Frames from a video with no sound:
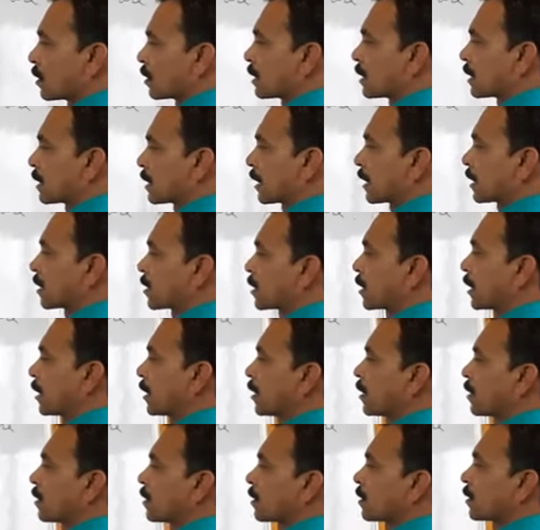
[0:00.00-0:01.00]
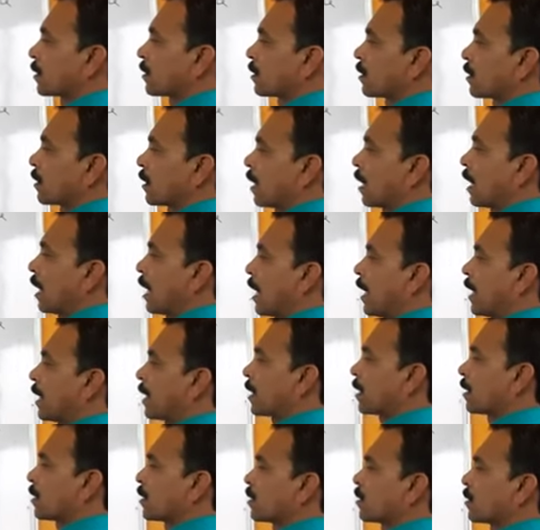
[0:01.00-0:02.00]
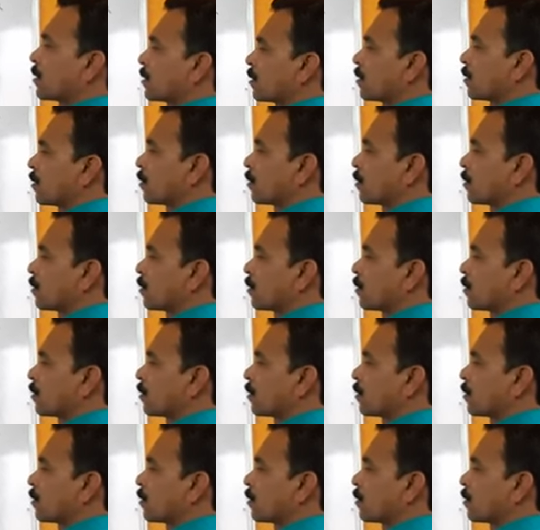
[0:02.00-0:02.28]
60 and